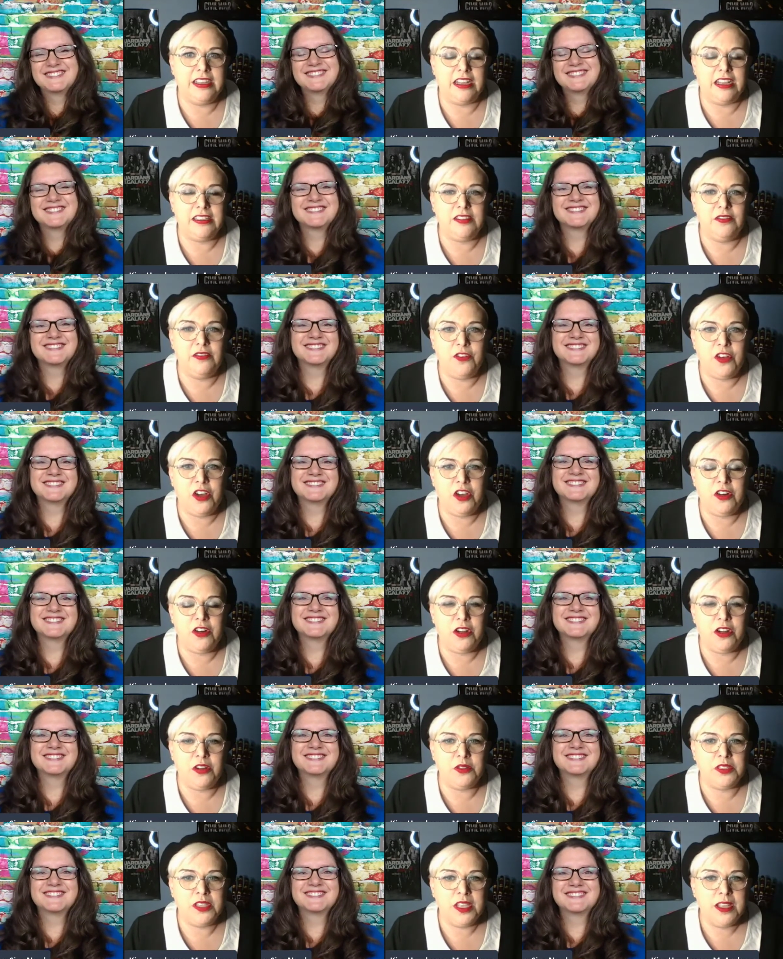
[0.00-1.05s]
Speaker 1: got some
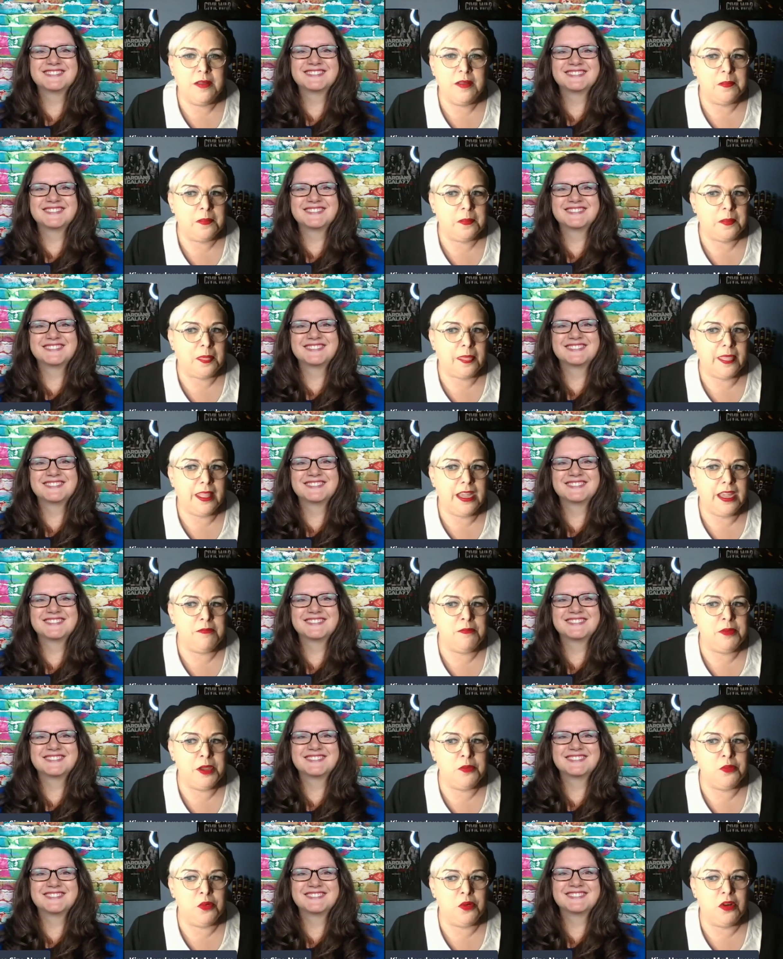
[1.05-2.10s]
photos and
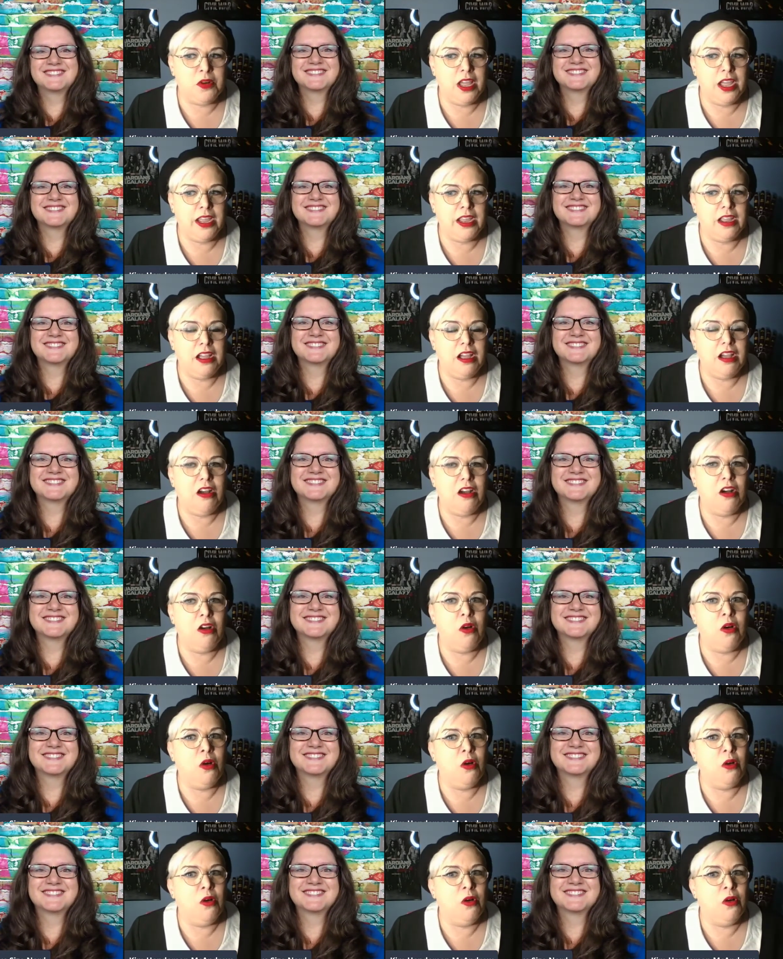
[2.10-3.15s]
people were like,
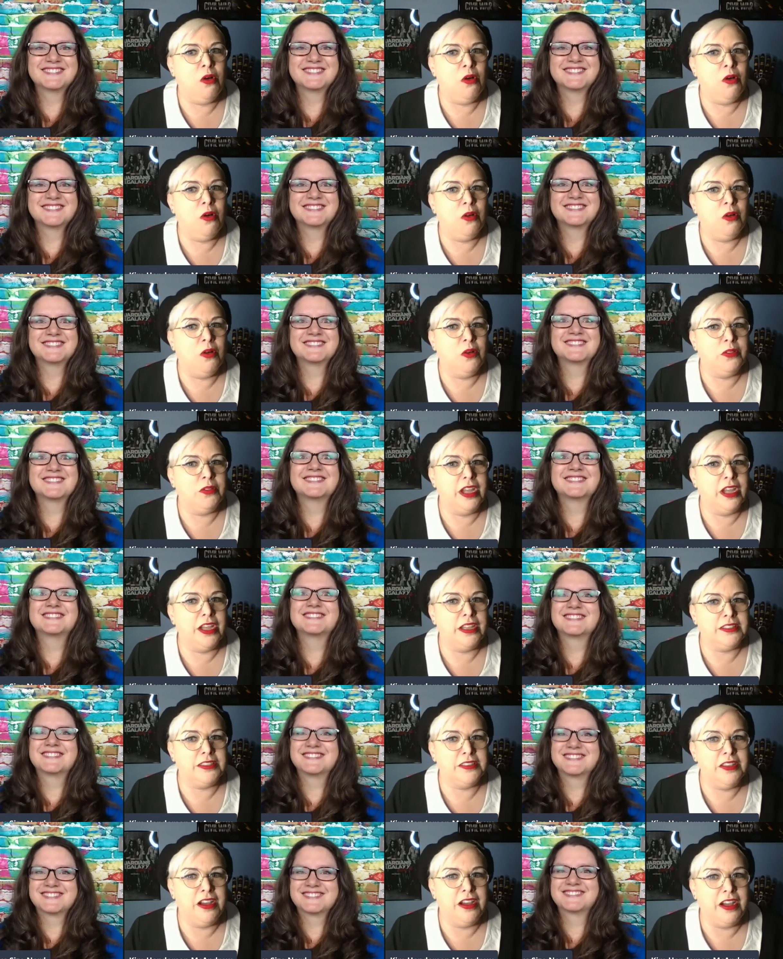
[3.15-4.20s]
"Oh,
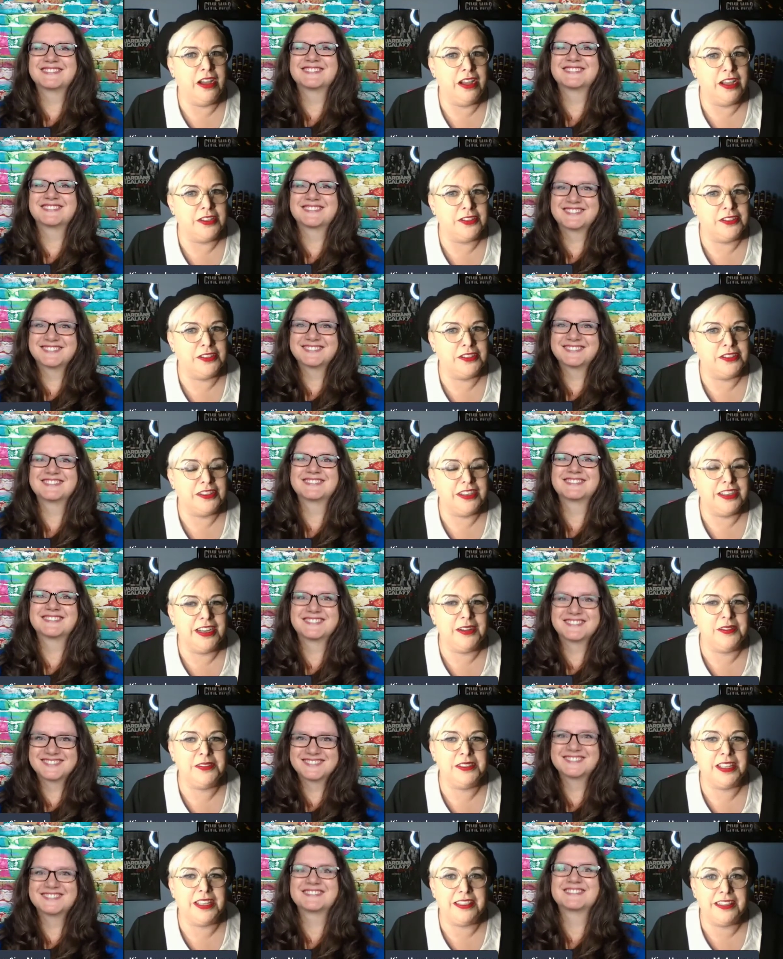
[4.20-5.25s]
that's nice," and I
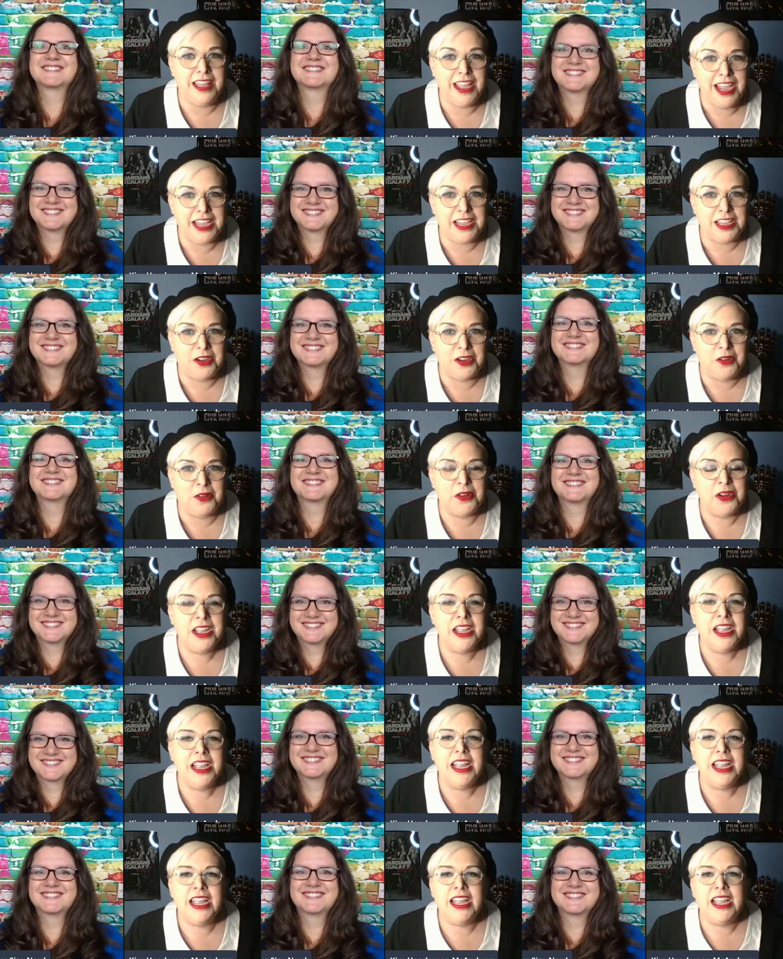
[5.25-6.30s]
was like, "Thank you."
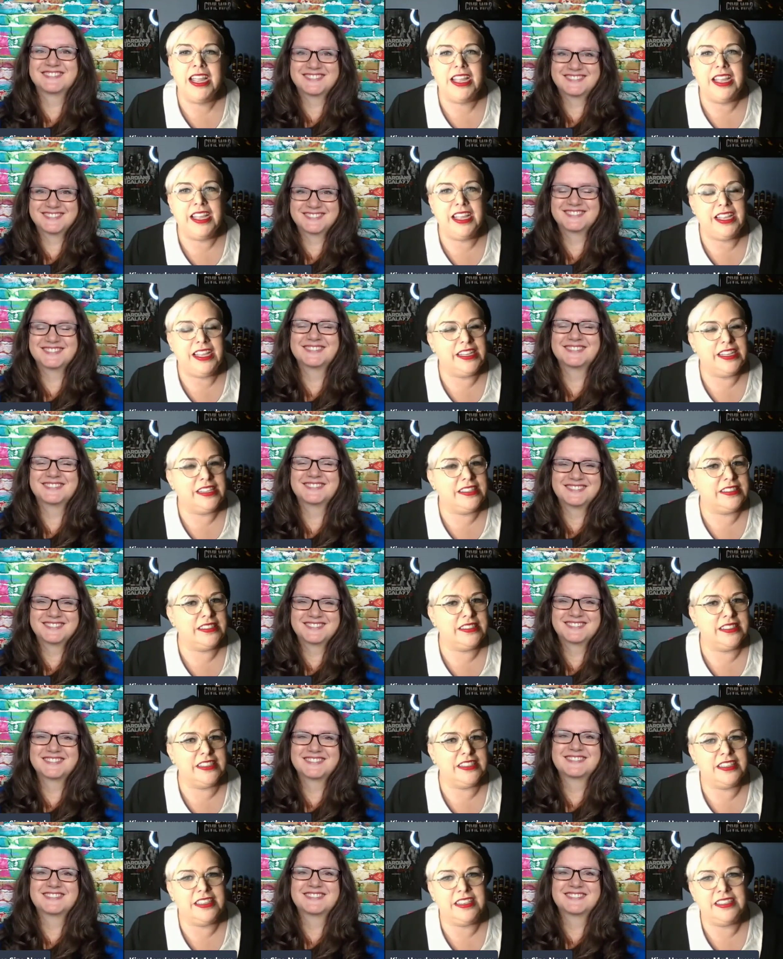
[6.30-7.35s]
It's
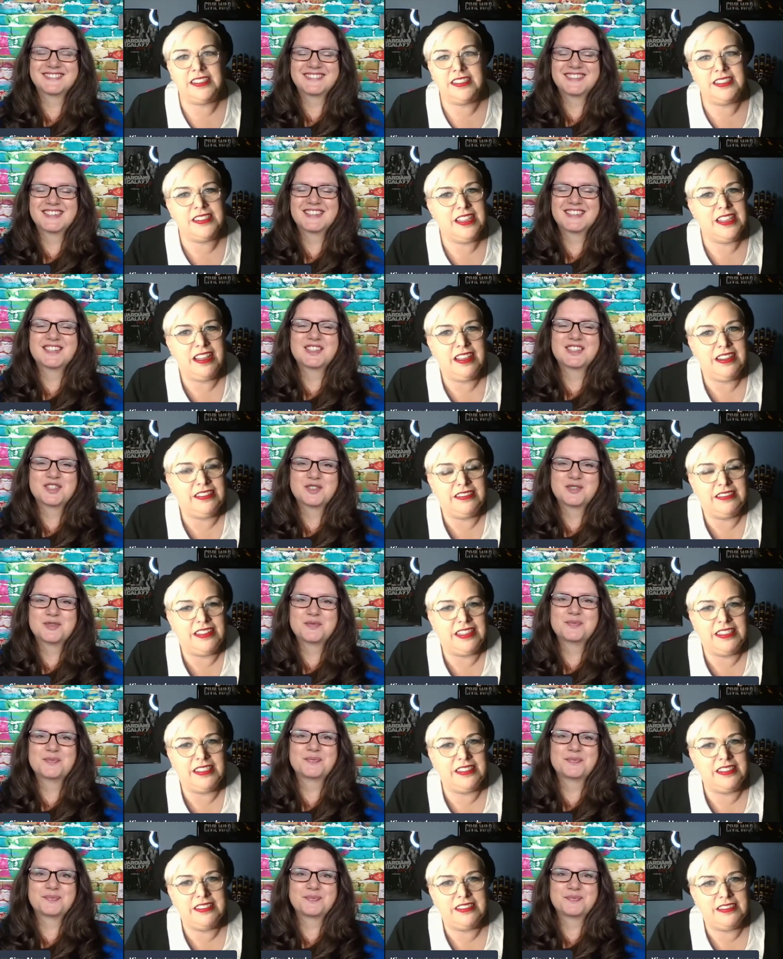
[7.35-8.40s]
because it's not.
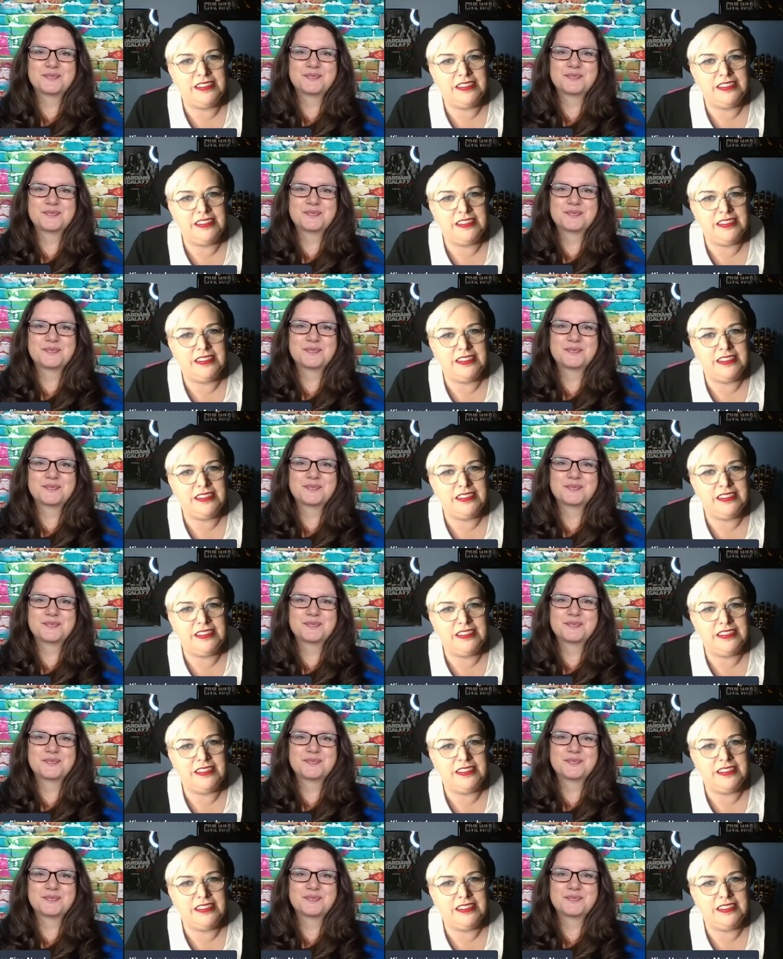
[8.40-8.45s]
It's